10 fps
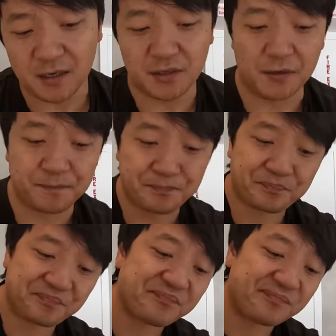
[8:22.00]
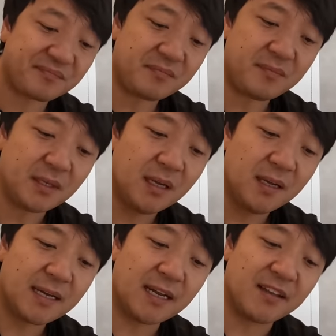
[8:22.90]
Also,
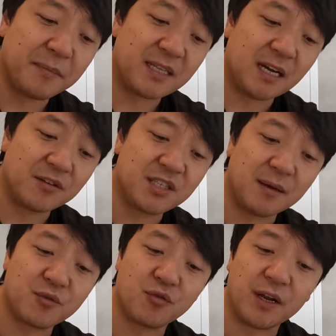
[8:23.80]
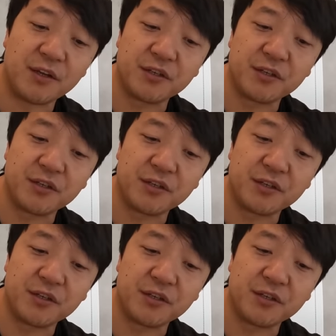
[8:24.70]
gotta give McDonald's some credit.